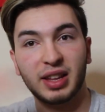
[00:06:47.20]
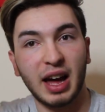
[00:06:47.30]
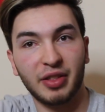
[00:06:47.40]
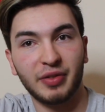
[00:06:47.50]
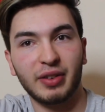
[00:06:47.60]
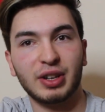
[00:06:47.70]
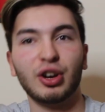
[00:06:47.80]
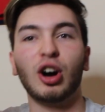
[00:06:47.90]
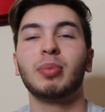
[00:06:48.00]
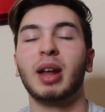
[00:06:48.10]
at the very
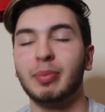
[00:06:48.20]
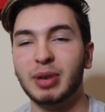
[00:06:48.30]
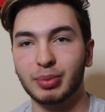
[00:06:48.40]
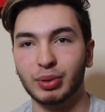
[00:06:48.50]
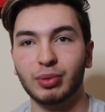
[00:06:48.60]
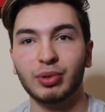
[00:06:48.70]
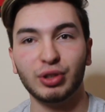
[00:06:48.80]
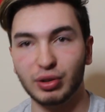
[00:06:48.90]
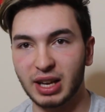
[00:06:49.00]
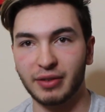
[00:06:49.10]
top, like people
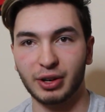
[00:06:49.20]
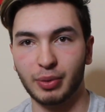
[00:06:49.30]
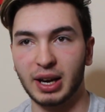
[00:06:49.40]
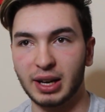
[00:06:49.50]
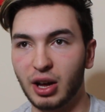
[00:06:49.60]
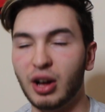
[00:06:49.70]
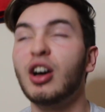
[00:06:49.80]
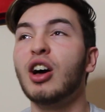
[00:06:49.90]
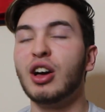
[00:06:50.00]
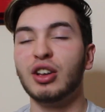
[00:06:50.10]
use Avid quite a lot,
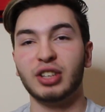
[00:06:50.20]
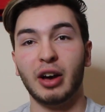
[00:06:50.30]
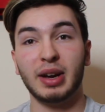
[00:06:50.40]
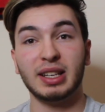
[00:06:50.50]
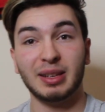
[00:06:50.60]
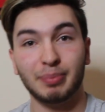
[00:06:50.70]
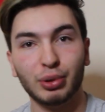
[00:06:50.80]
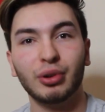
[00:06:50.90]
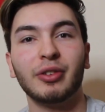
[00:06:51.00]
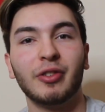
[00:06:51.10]
so it's
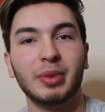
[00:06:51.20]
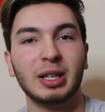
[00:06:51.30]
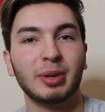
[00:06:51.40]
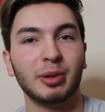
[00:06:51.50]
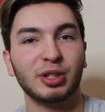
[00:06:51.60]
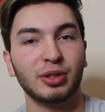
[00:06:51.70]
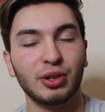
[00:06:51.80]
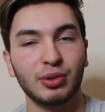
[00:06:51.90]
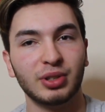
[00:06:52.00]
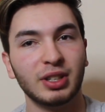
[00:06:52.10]
important for me to be able to
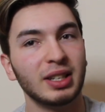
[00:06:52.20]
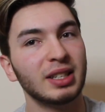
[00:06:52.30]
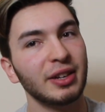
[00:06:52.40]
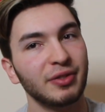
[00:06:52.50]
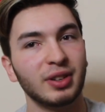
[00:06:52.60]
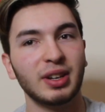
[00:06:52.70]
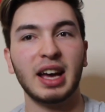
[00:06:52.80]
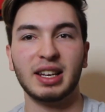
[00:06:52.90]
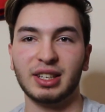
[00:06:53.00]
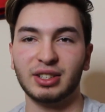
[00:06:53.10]
use different
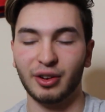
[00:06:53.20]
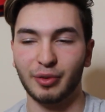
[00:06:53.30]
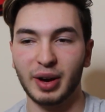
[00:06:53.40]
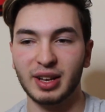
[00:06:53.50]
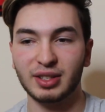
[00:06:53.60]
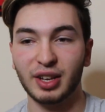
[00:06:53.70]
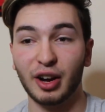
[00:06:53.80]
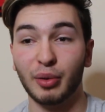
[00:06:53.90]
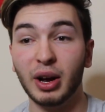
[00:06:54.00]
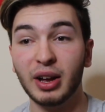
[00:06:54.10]
editing softwares.
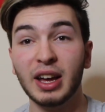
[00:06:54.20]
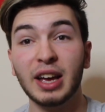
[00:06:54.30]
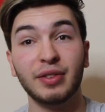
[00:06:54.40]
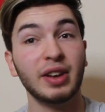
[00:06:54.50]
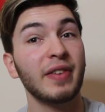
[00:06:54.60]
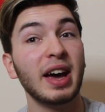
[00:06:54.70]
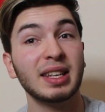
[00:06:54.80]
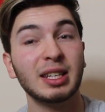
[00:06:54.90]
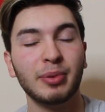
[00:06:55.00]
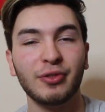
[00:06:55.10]
So if you've never
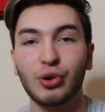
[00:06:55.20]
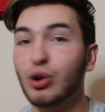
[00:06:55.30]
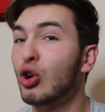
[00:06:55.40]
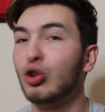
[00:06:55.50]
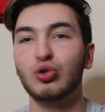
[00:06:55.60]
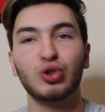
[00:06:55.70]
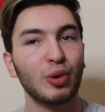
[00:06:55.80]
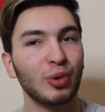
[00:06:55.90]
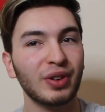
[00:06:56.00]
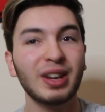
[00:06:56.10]
edited before,
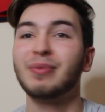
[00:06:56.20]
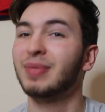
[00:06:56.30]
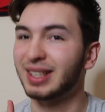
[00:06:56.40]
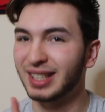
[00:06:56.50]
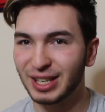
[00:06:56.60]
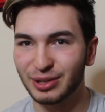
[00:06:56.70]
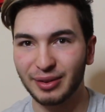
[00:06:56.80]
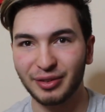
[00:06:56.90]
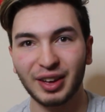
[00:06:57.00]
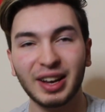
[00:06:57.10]
don't worry, they teach you
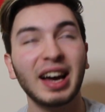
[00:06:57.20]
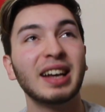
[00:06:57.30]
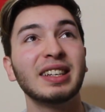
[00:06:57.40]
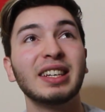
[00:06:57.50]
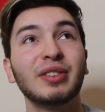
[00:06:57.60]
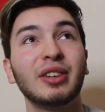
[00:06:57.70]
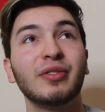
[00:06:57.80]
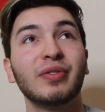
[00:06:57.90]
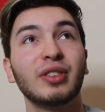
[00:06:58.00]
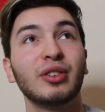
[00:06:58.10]
everything. And even
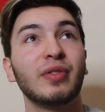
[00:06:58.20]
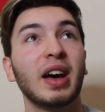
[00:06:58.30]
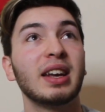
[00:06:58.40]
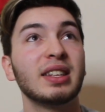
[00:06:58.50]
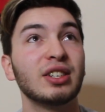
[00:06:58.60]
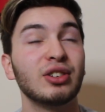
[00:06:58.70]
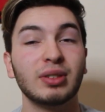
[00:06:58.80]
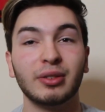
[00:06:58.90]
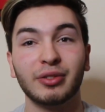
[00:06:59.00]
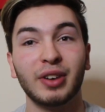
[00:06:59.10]
if you've edited
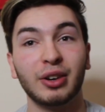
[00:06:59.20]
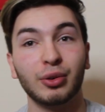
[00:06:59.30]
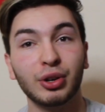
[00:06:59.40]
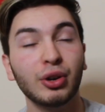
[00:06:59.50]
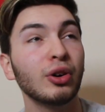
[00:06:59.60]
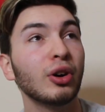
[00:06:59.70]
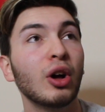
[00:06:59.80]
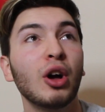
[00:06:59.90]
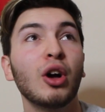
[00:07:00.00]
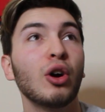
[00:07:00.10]
using Final Cut,
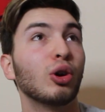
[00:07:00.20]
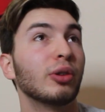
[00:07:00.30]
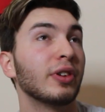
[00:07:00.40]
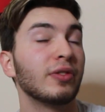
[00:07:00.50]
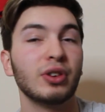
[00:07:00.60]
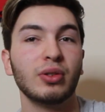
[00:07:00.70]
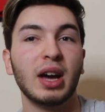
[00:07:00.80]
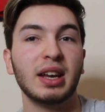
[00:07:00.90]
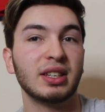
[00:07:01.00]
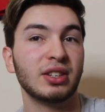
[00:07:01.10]
or if
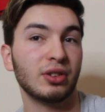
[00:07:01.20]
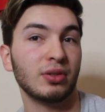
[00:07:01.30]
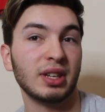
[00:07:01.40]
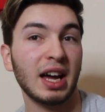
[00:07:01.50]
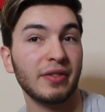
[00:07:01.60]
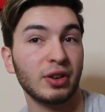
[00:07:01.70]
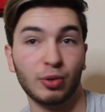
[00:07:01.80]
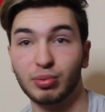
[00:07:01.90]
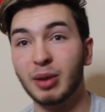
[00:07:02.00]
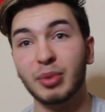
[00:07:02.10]
you've edited using Avid
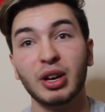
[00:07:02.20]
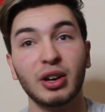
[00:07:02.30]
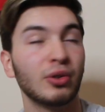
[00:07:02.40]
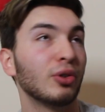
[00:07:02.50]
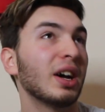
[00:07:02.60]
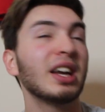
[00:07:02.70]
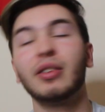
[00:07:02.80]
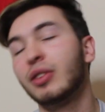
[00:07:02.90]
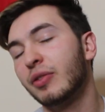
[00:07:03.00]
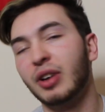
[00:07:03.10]
or Premiere or any
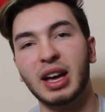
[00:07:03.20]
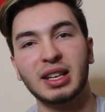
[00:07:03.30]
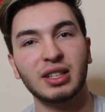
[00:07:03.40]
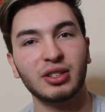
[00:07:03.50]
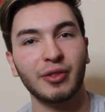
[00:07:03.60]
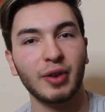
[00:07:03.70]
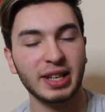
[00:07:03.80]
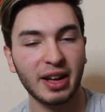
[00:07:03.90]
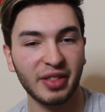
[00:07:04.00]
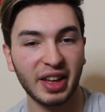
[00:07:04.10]
of the other editing
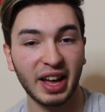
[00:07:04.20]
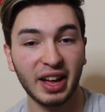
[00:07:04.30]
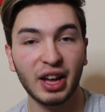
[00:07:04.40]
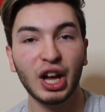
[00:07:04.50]
softwares out there,